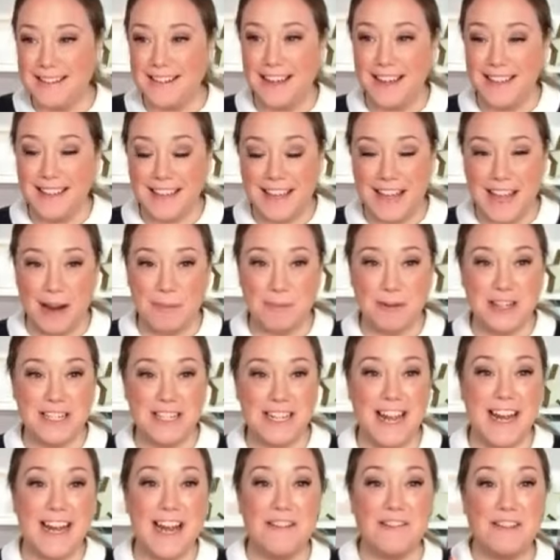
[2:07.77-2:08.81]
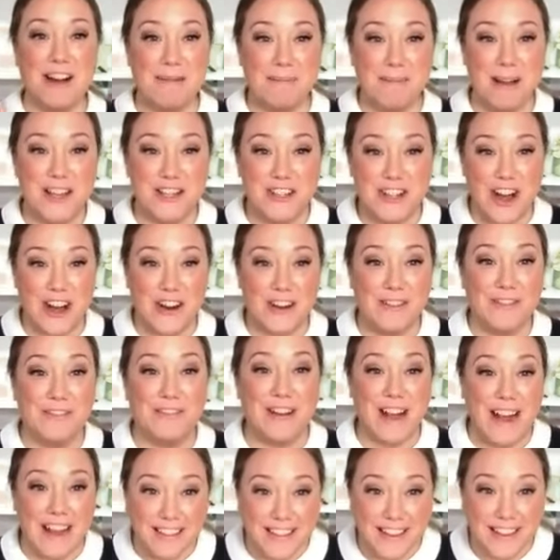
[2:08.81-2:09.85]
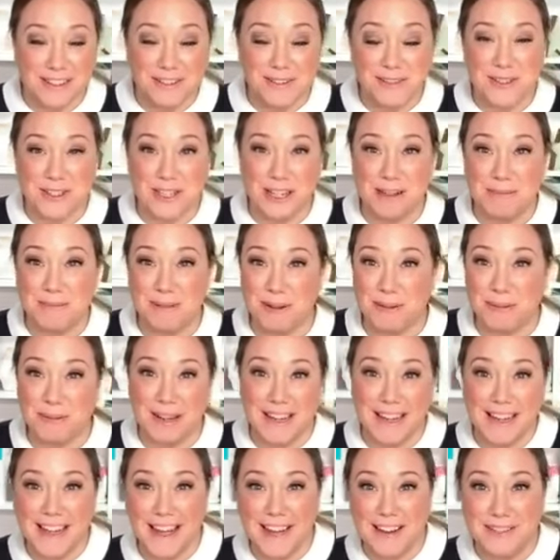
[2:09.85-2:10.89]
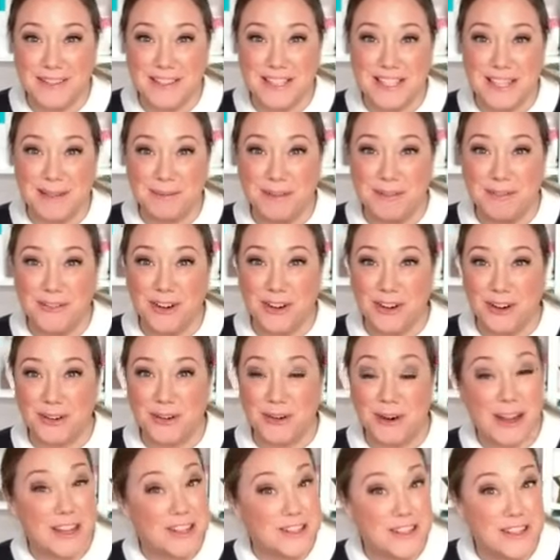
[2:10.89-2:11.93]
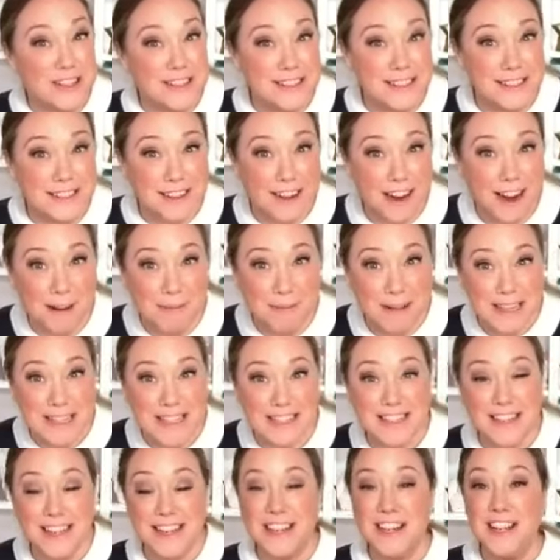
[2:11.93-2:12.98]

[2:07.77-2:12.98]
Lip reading: the camera today, and I've got my daughter Violet, who's going to be reading out some of your questions and comments.